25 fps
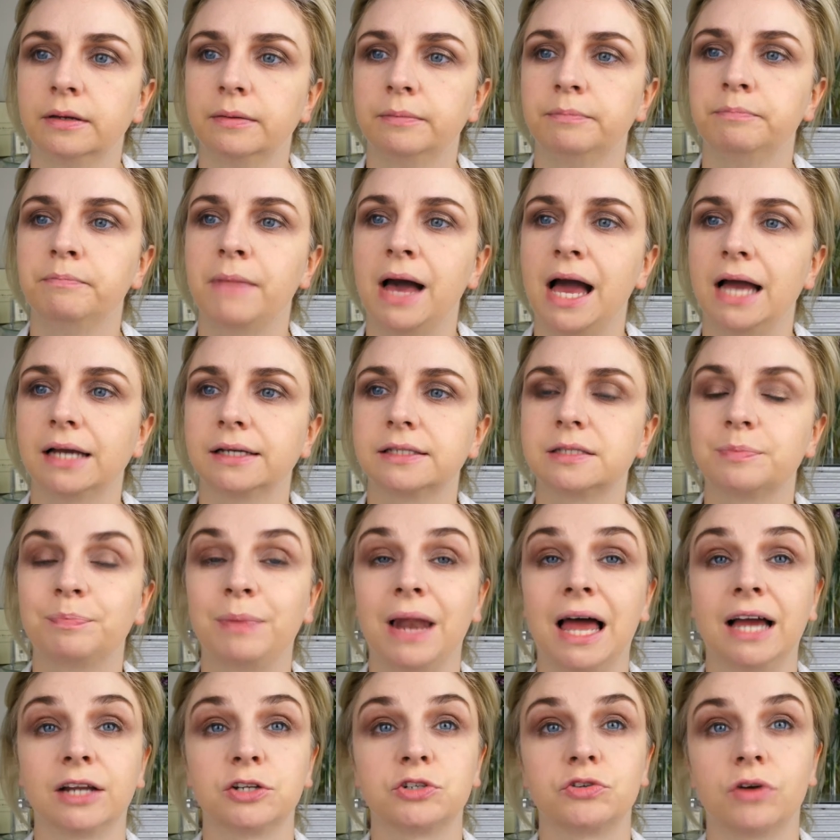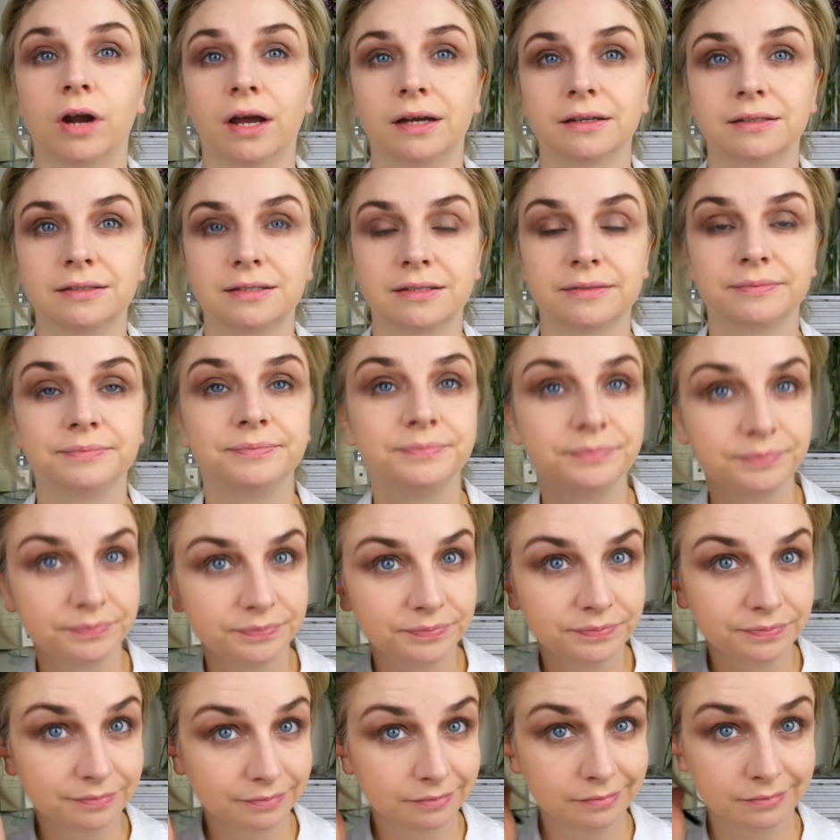MAC's Black Tracks.
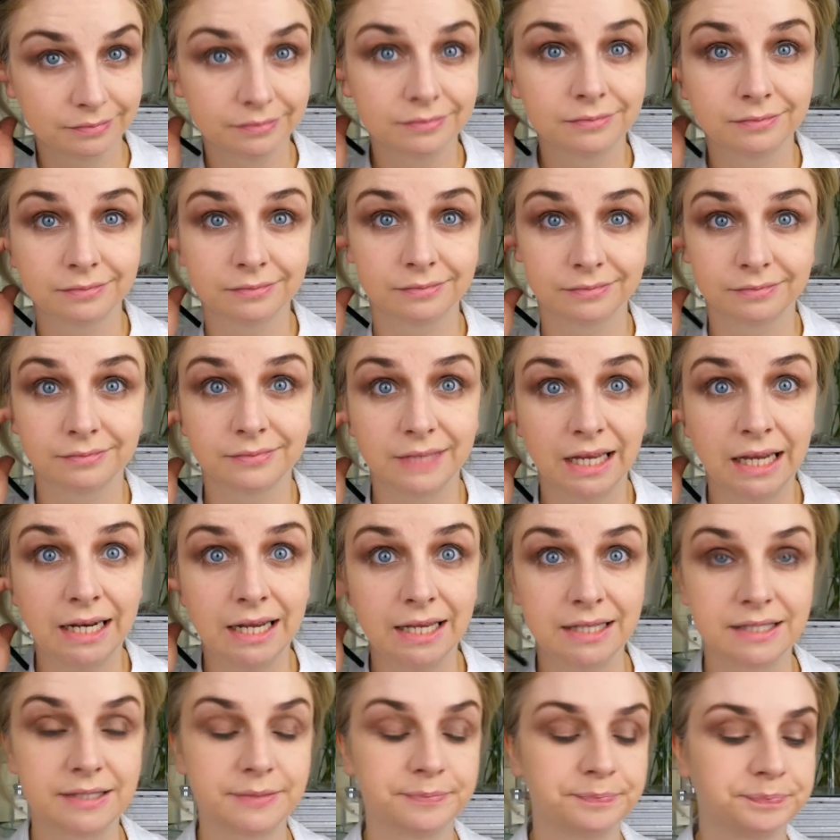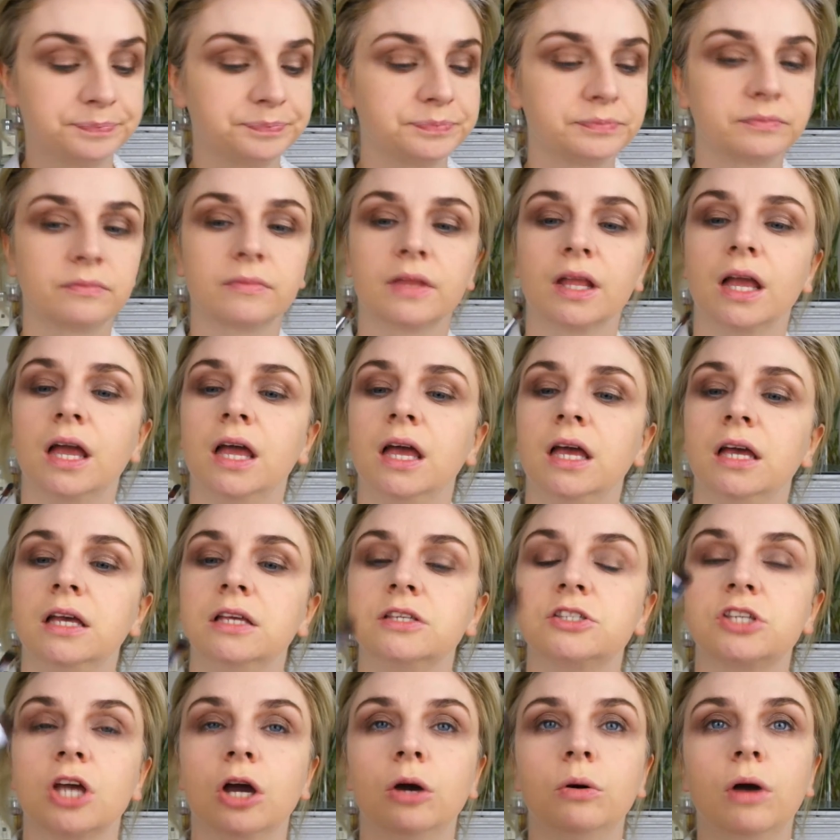It is.
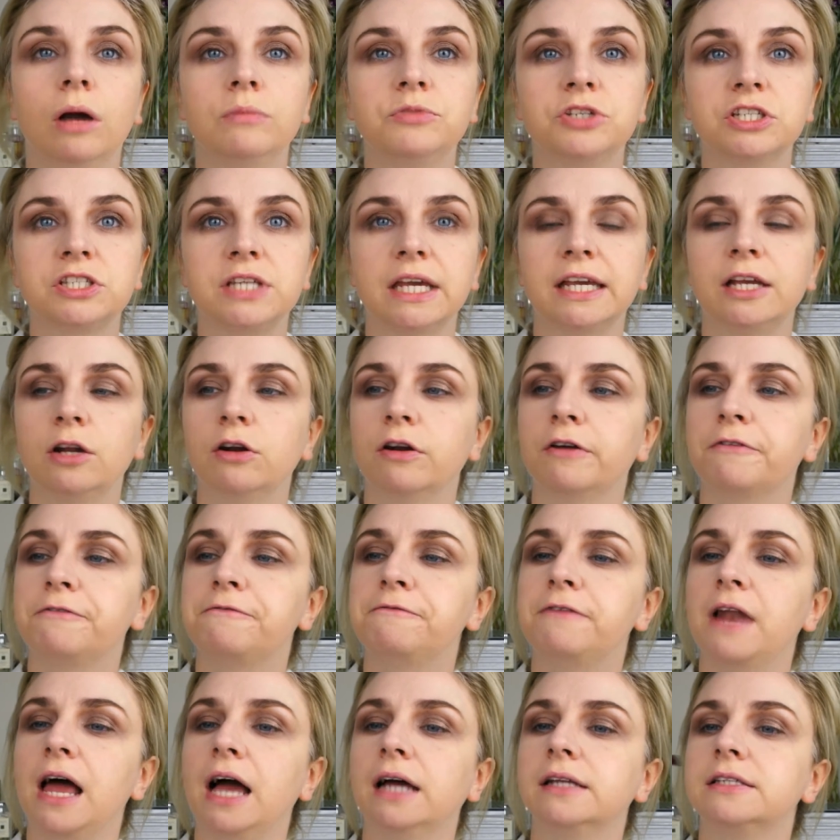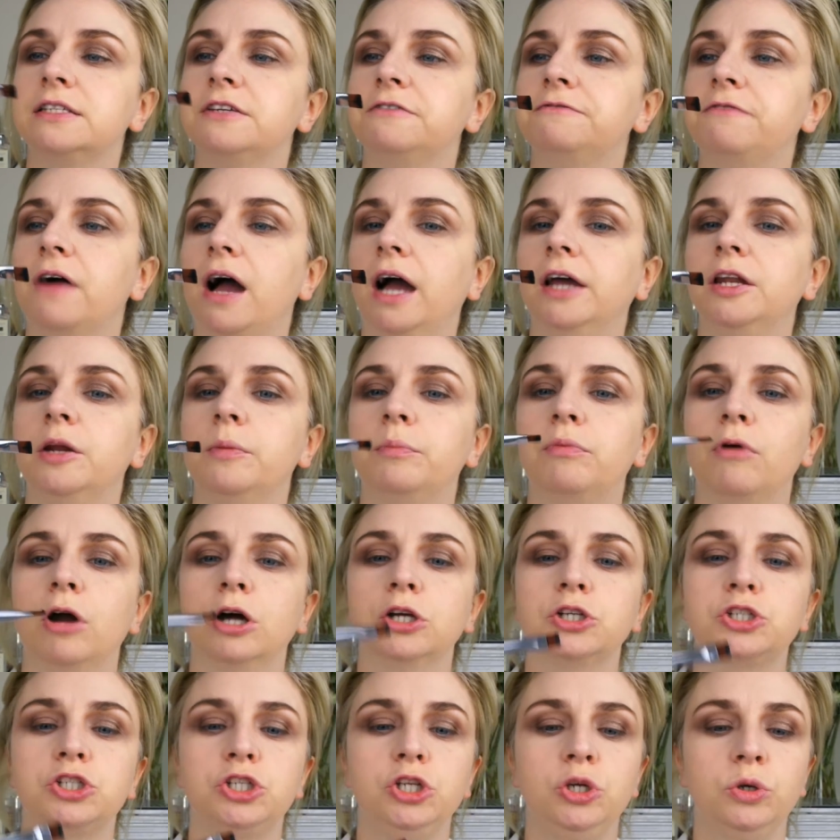So I'm just taking it on a flat definer
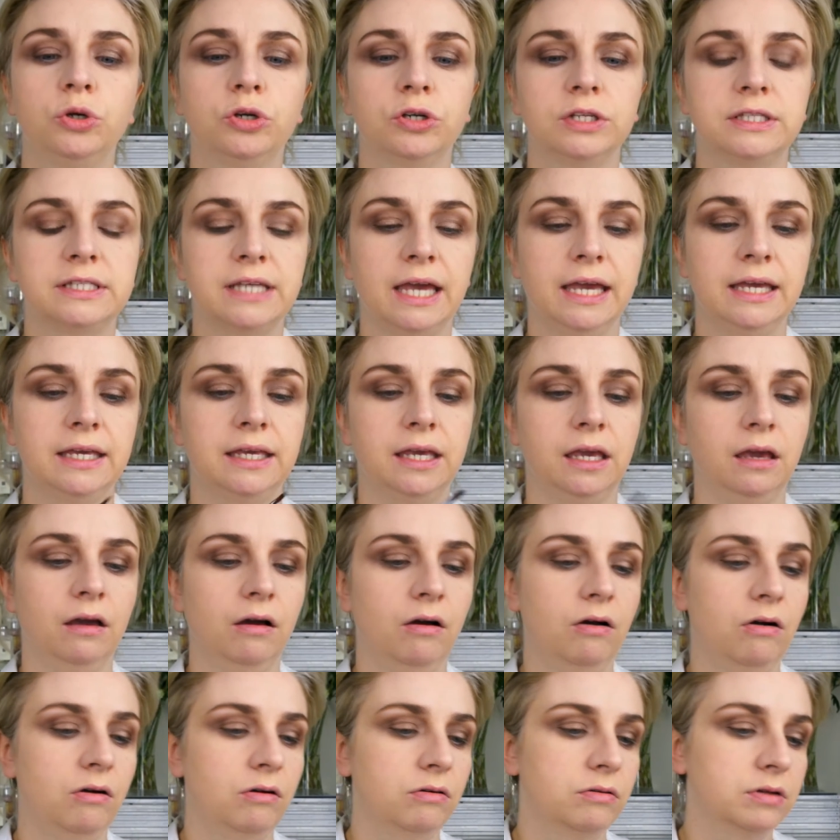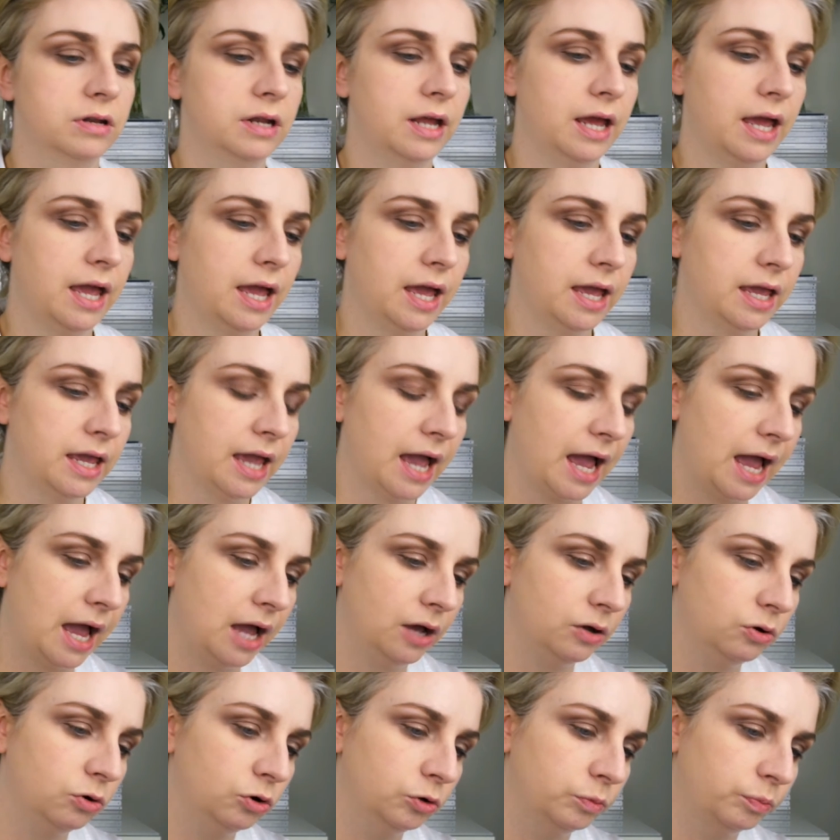brush. You could take it on a
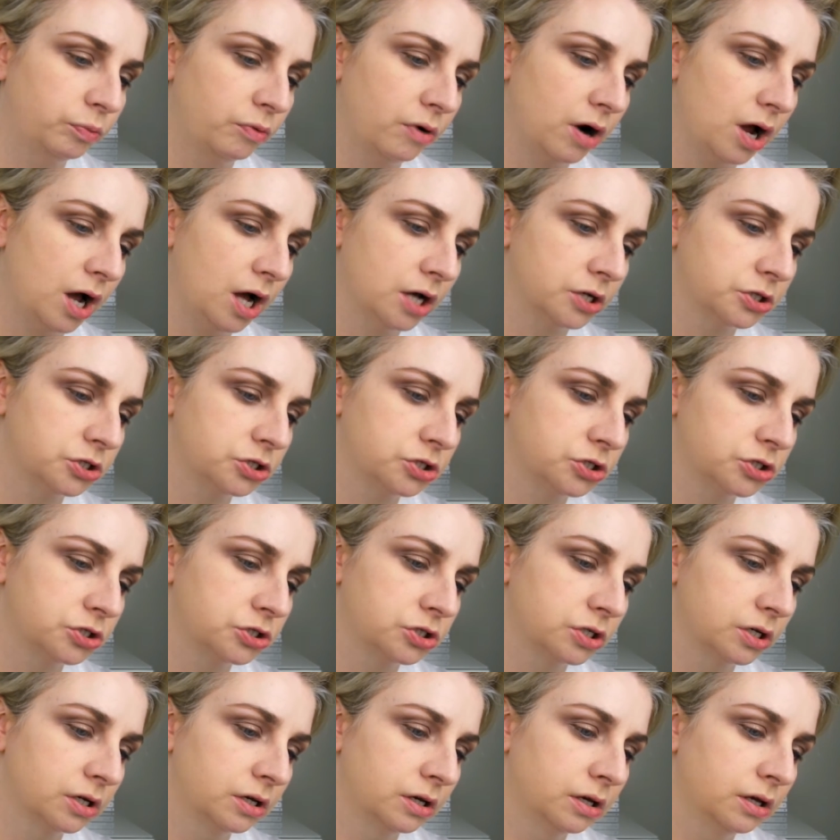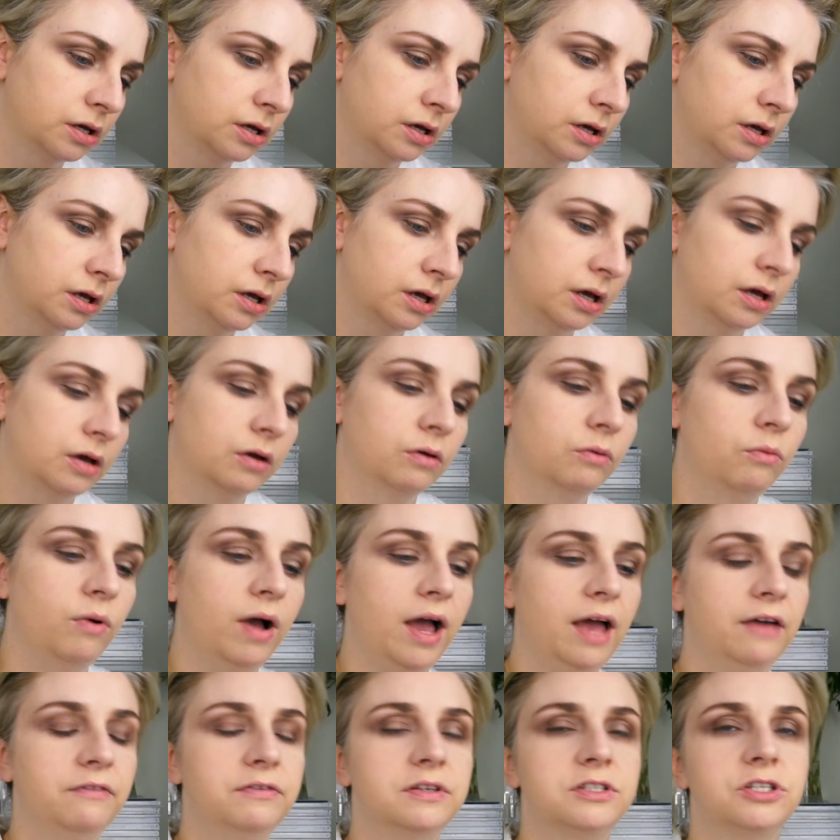angled brush,
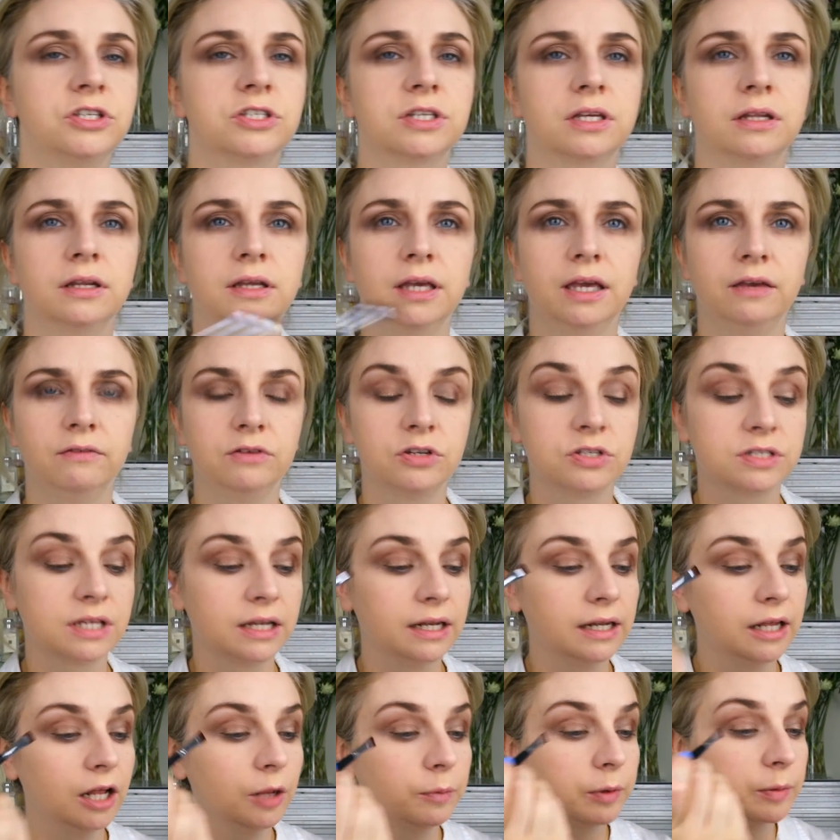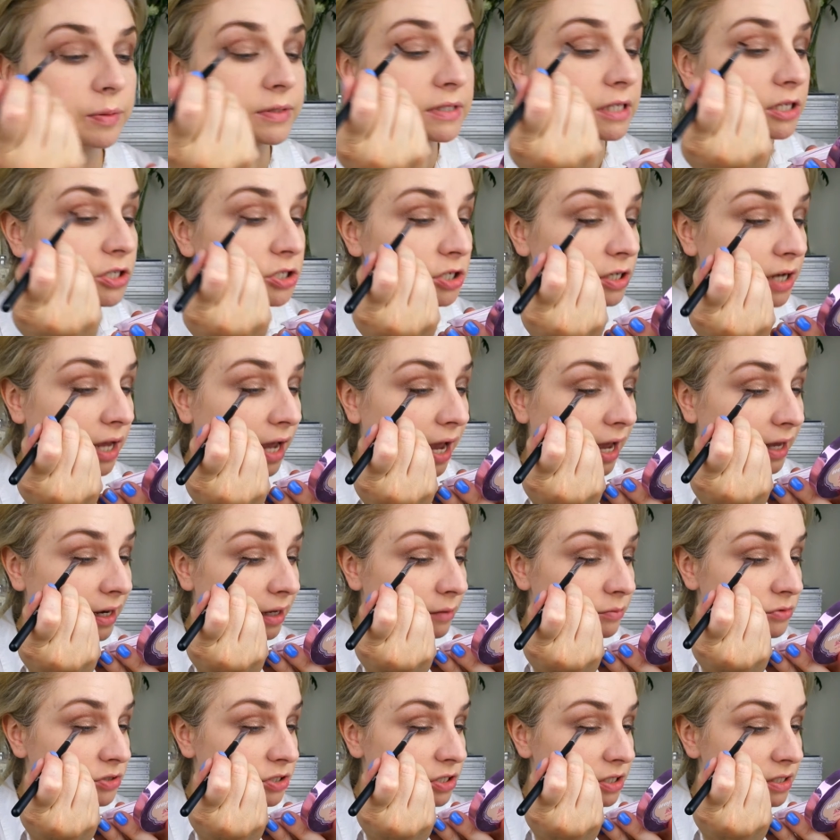whatever's just going to give you just a little bit of precision. And
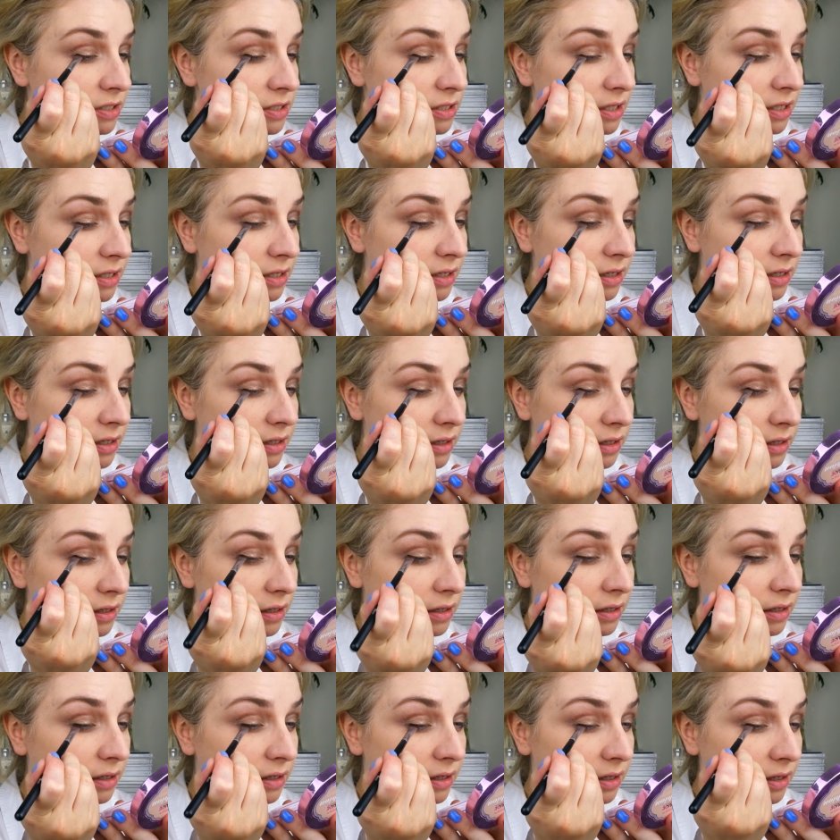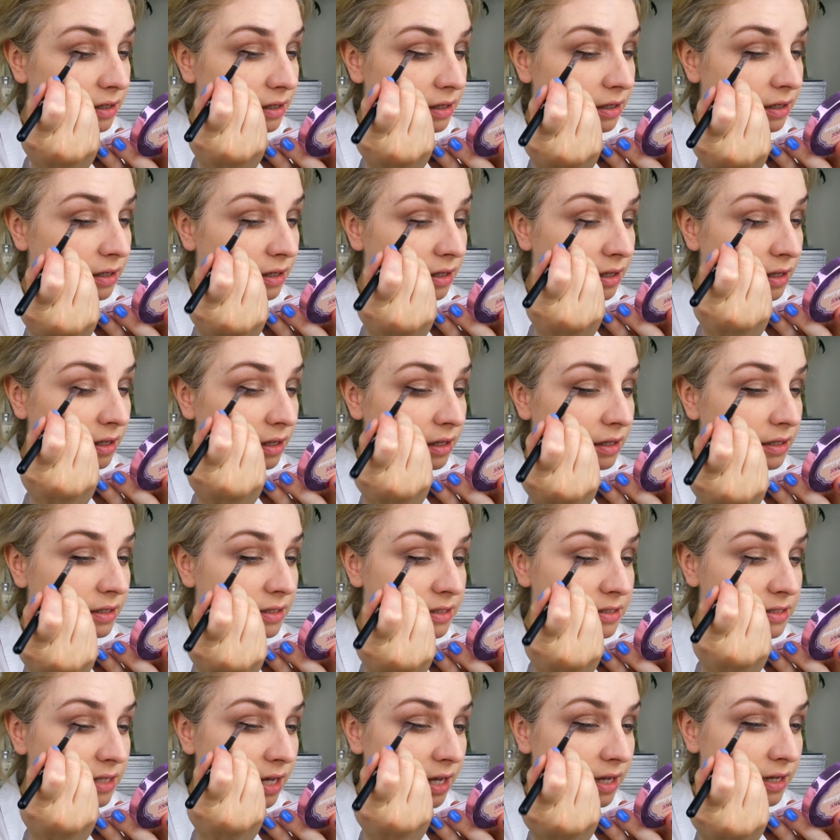I'm just going to
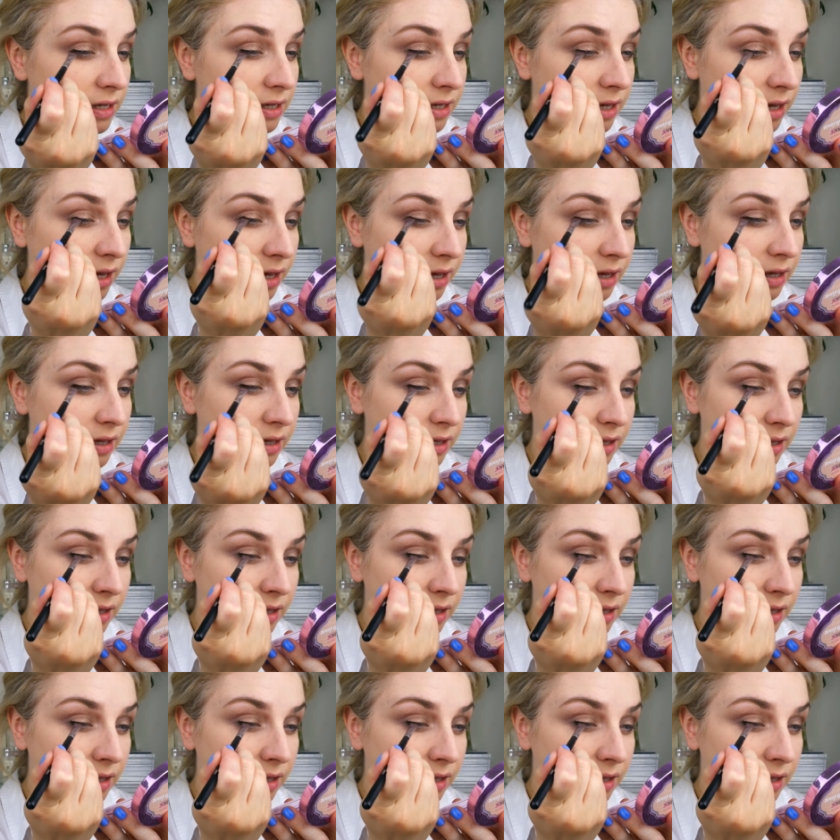take it,